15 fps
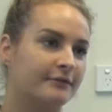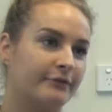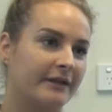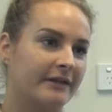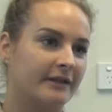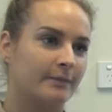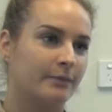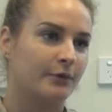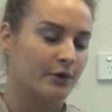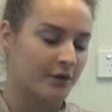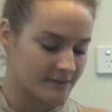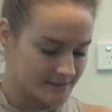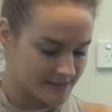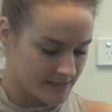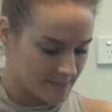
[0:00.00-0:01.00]
the free the nipple
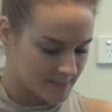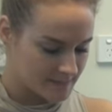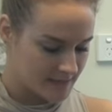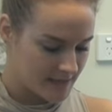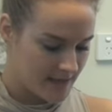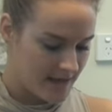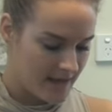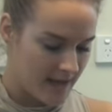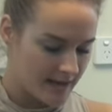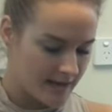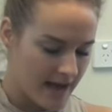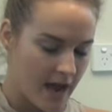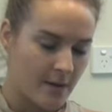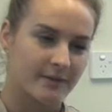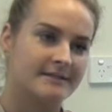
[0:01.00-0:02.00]
concept and
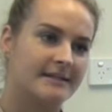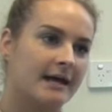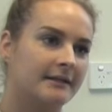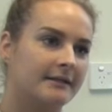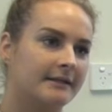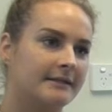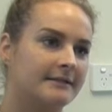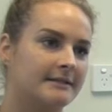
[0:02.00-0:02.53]
how exactly